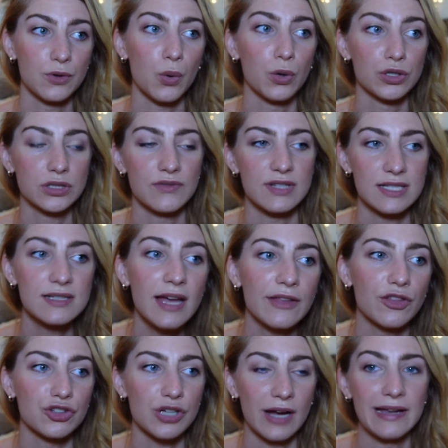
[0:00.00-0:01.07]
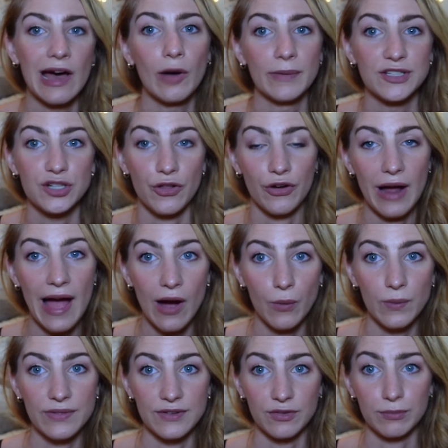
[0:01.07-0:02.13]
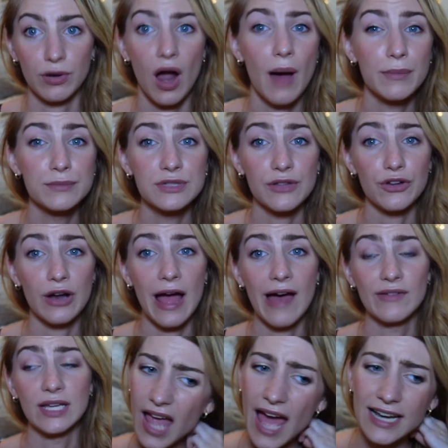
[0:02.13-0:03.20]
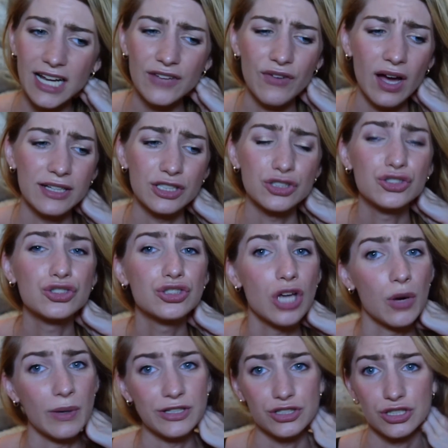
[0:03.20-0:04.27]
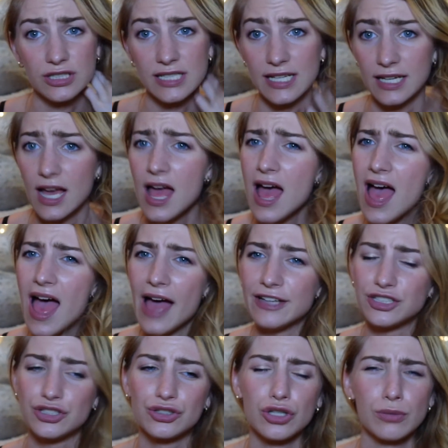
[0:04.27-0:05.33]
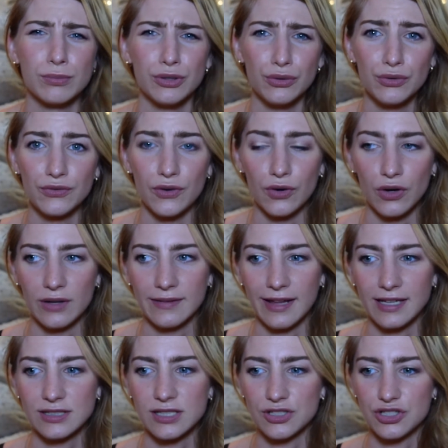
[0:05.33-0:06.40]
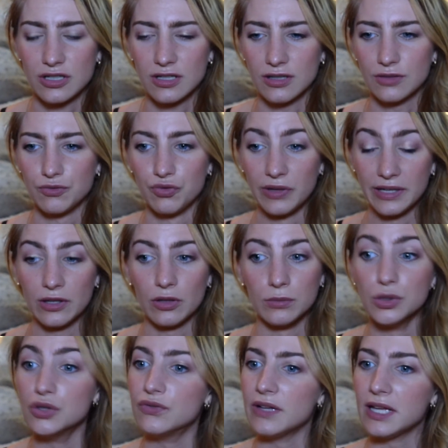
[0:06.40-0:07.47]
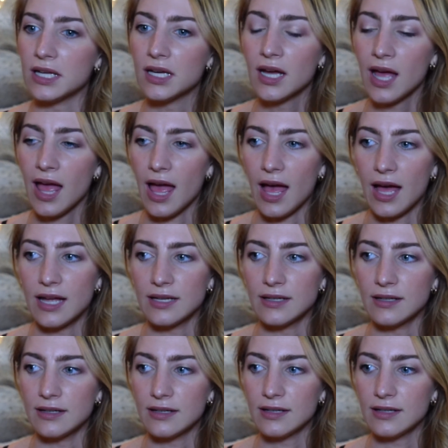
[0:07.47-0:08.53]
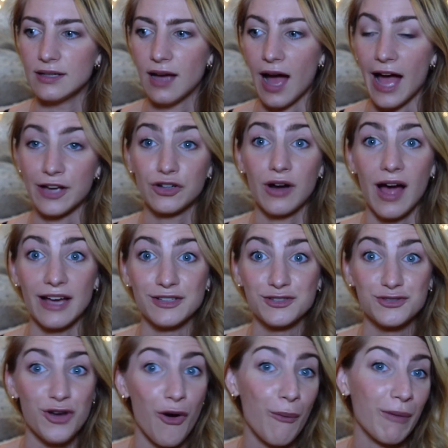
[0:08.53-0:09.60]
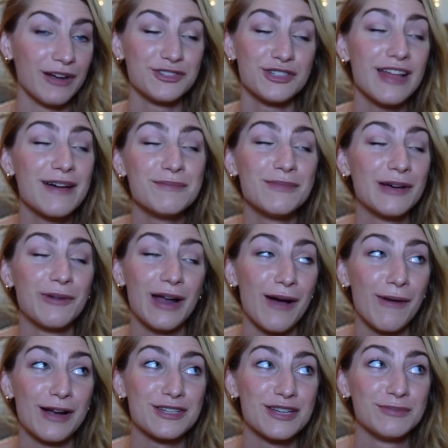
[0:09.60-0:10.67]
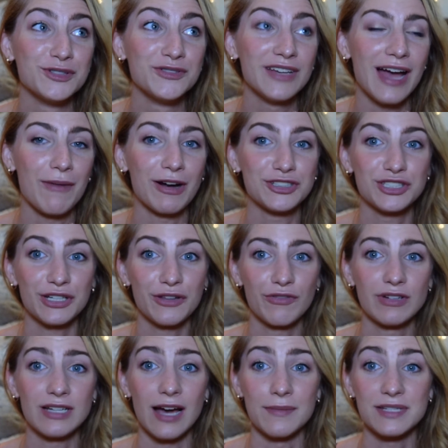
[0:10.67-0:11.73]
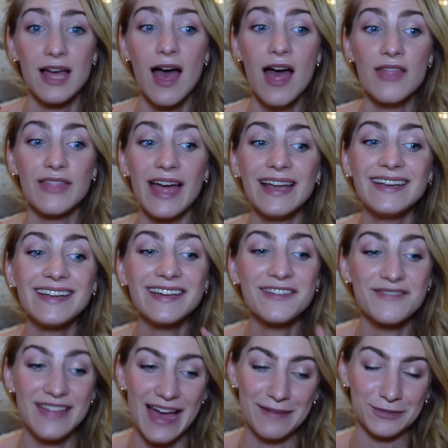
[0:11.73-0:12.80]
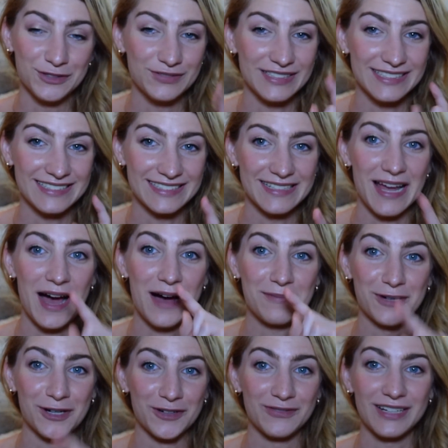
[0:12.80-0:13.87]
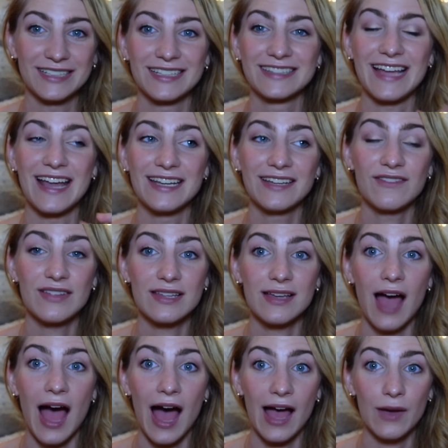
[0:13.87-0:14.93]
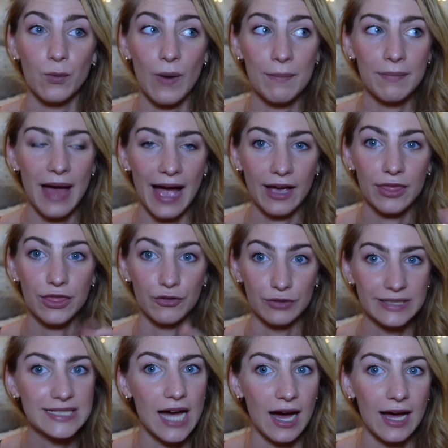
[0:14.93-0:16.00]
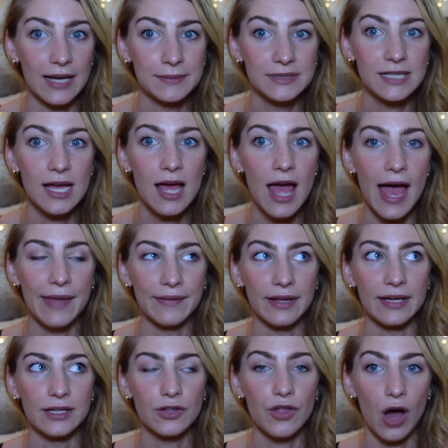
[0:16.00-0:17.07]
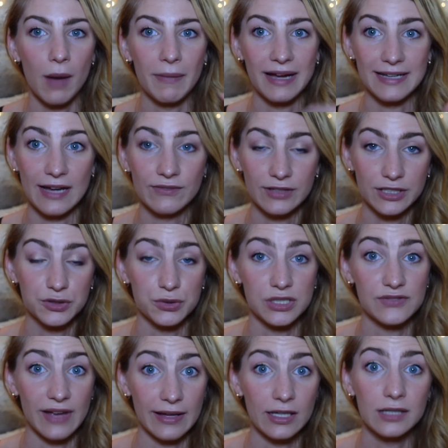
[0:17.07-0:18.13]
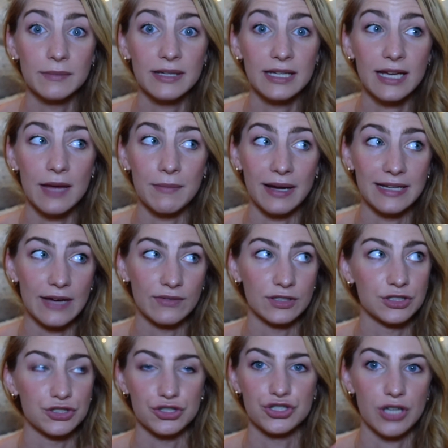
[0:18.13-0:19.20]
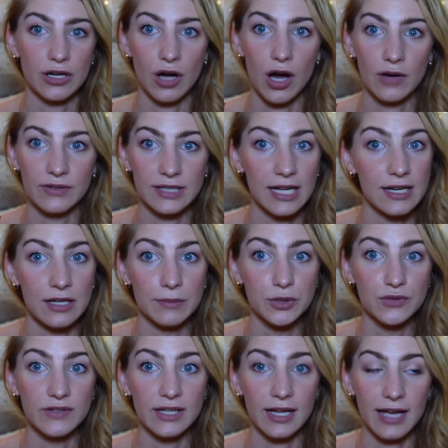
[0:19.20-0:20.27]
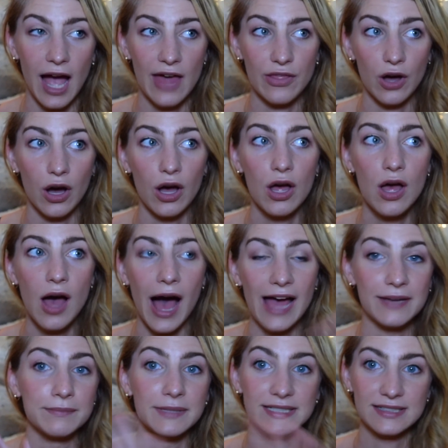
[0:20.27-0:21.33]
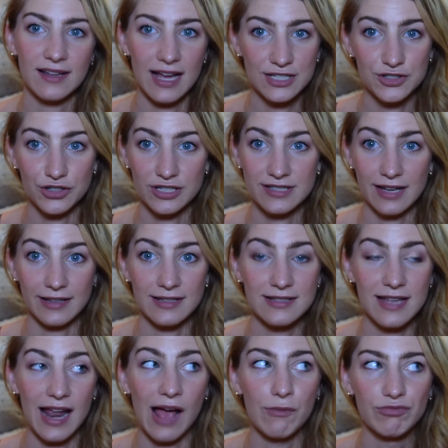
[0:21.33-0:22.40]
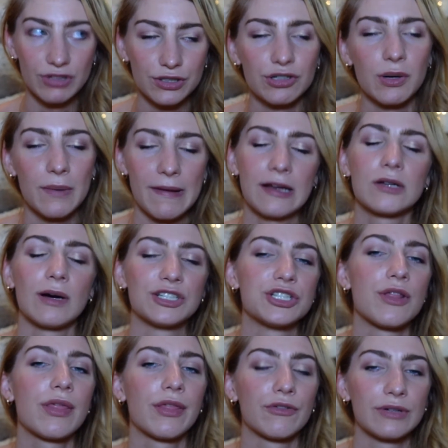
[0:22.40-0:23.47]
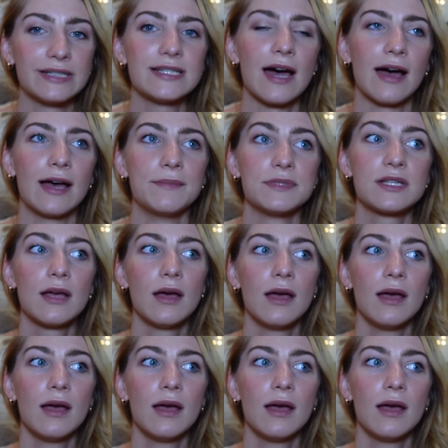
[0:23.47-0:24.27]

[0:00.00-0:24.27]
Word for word: course of this night they're trying to help each other out with different problems that they're having. And I find it so interesting and just so beautiful, and such a real movie, and I cry so much in that. When I watched that movie, I watched it 3 times. The ending of that movie is not perfect. The ending of it, I went back 3 times and thought my Netflix was failing me, and my Netflix just shut off at the end of the movie. I thought I'd missed the last 30 seconds. I literally went back to watch it 3 times.